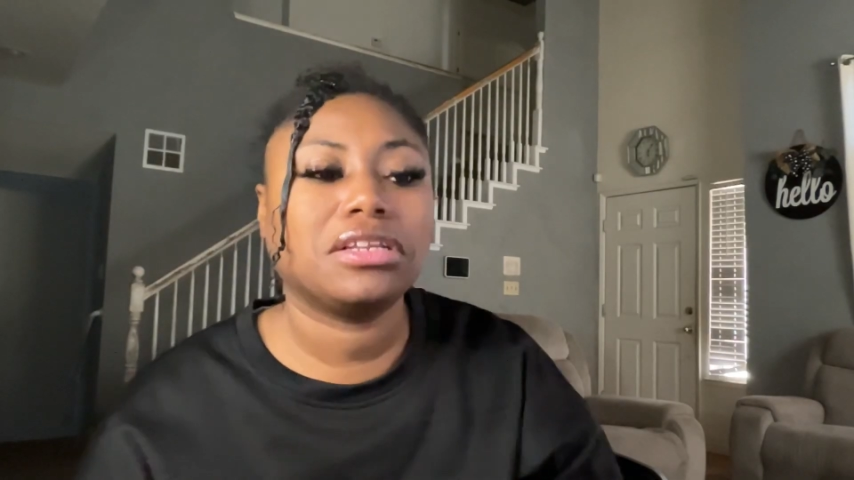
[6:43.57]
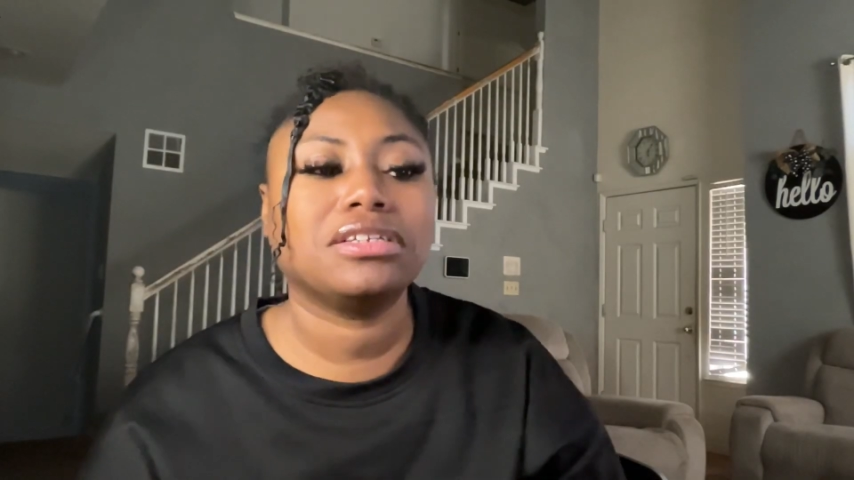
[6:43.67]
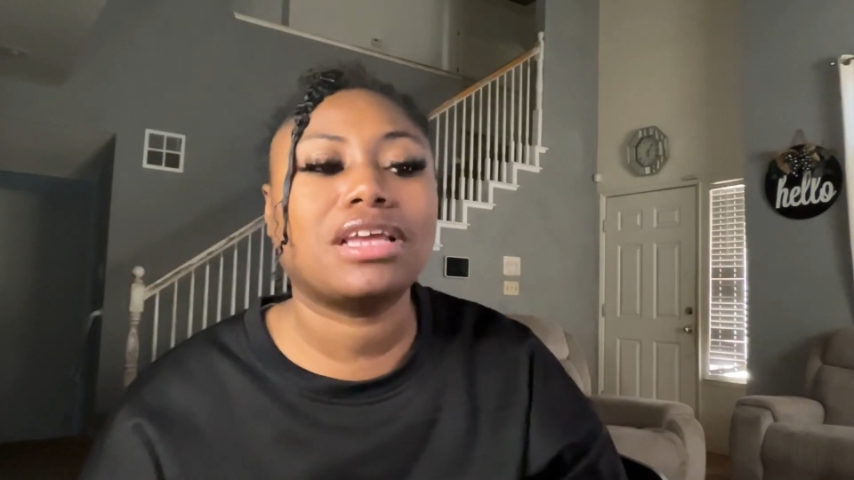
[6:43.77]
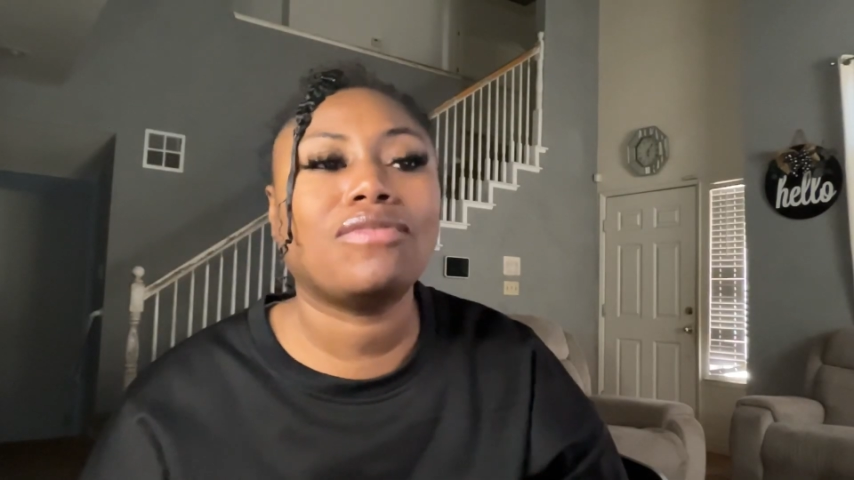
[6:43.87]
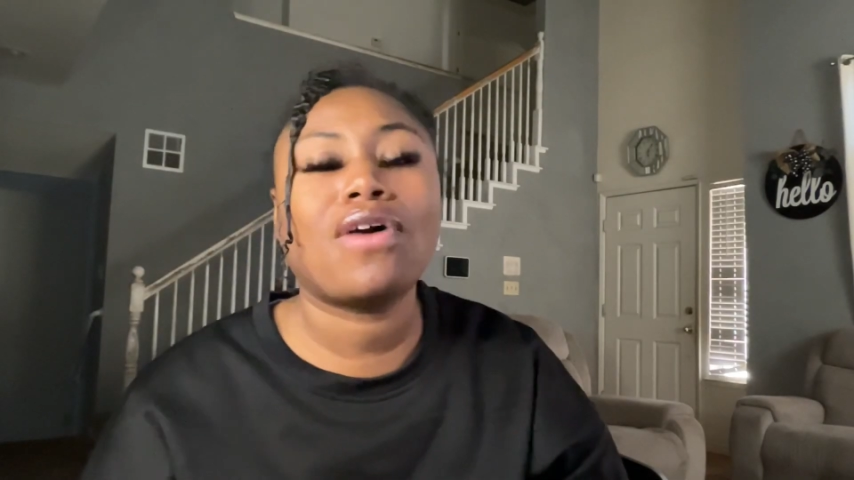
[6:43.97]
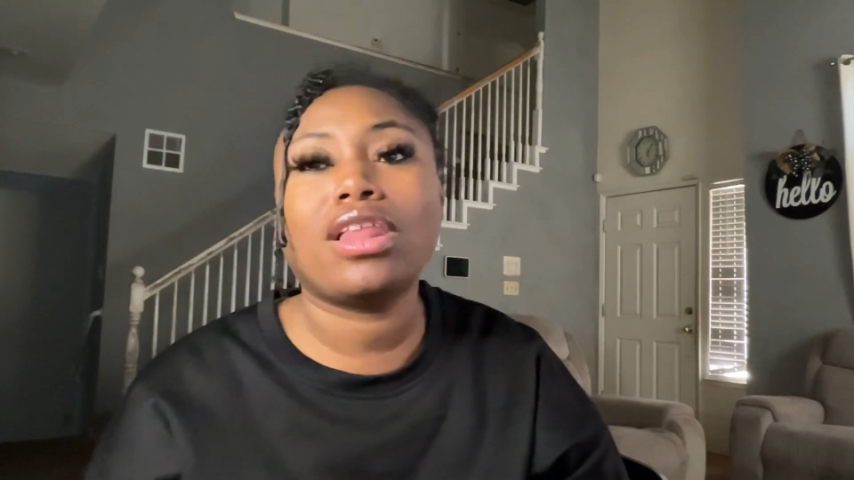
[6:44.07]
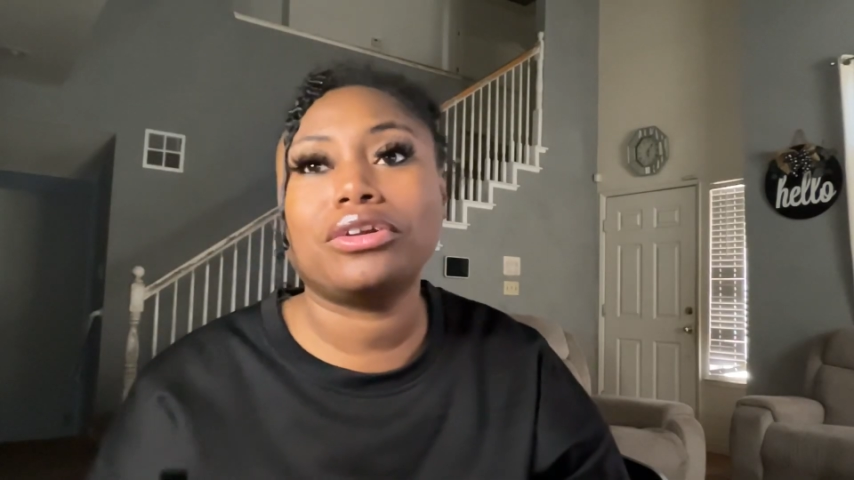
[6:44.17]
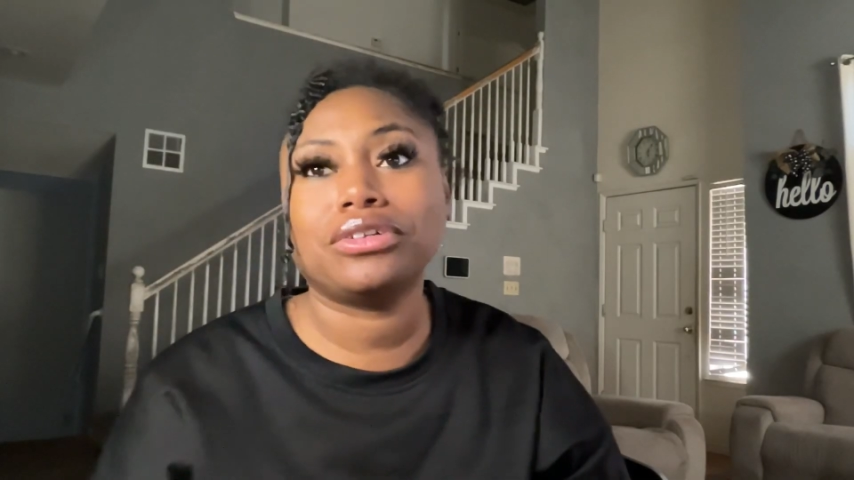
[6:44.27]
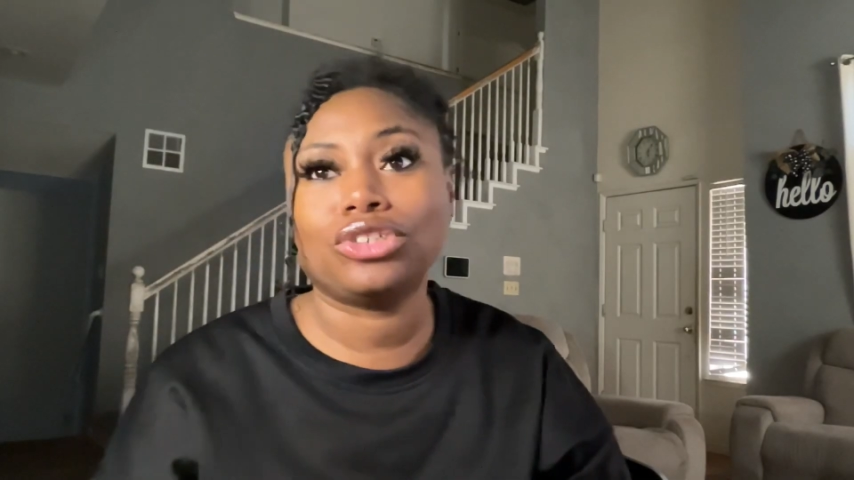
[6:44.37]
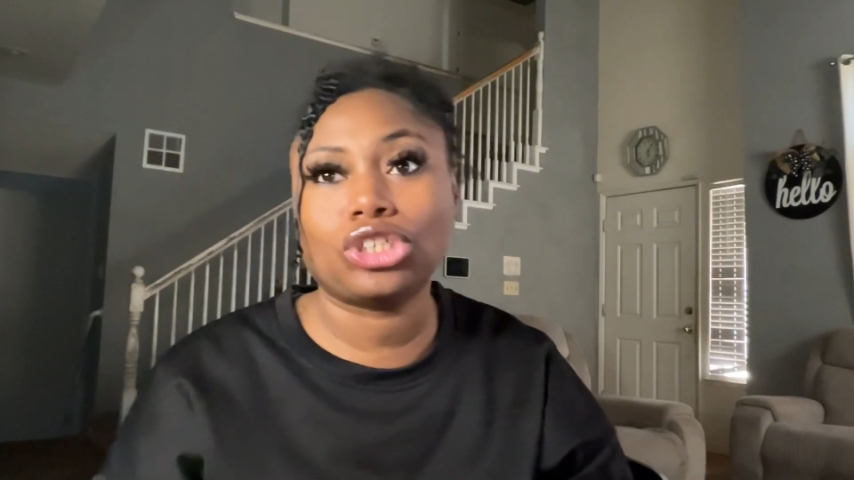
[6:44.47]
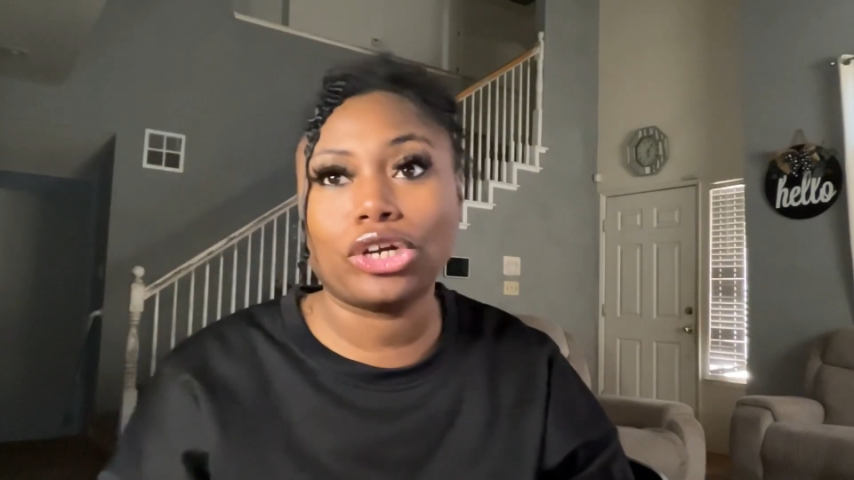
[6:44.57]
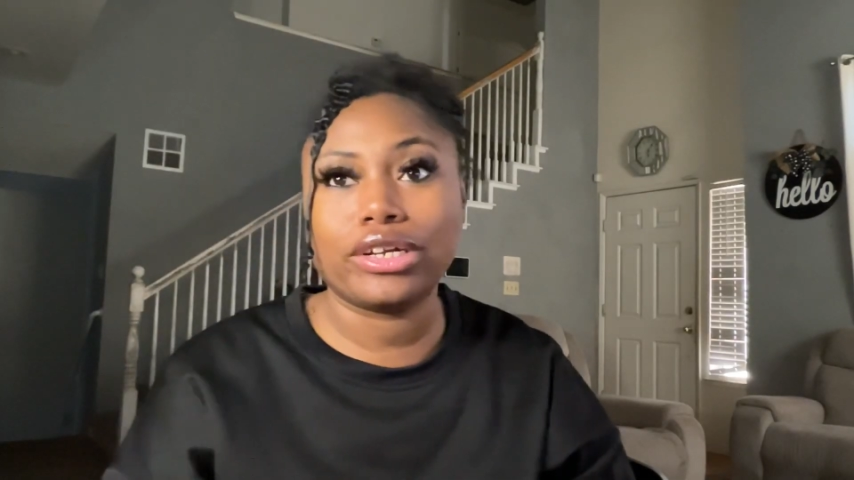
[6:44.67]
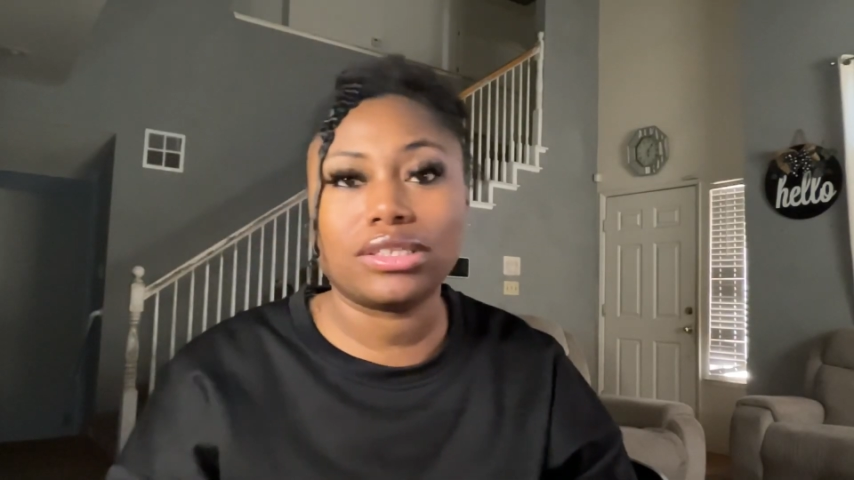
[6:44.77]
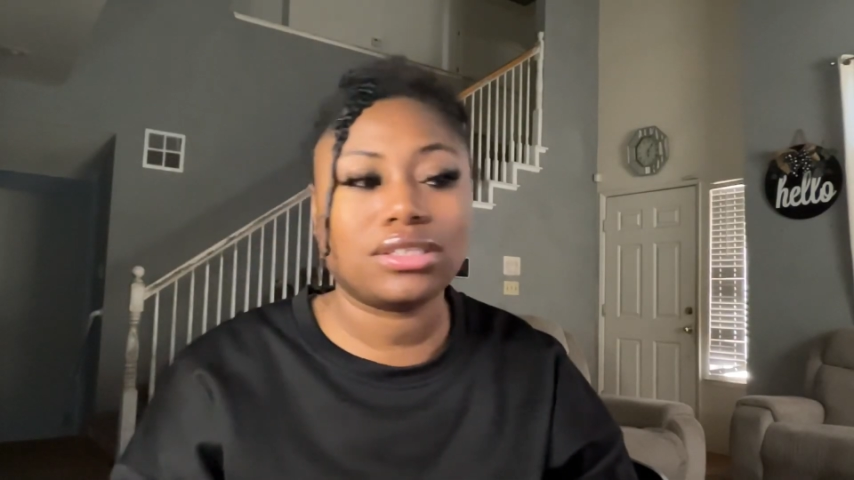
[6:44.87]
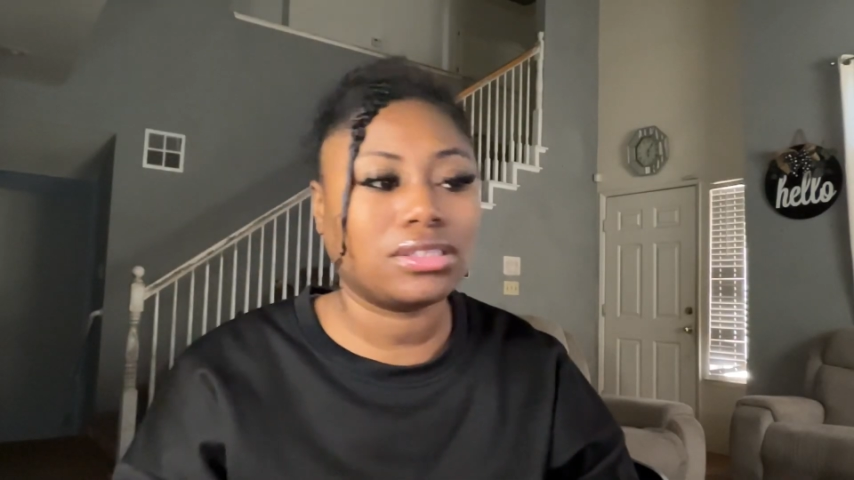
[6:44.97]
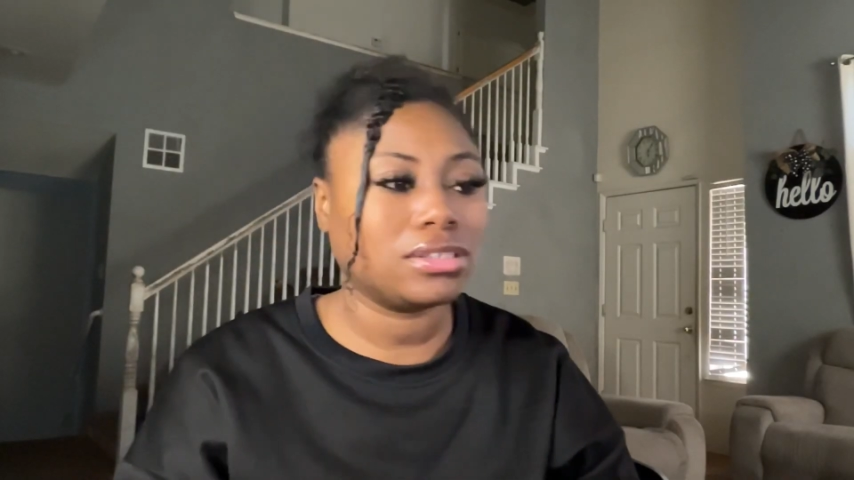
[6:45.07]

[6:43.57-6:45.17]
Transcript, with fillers: does that fall under insurance?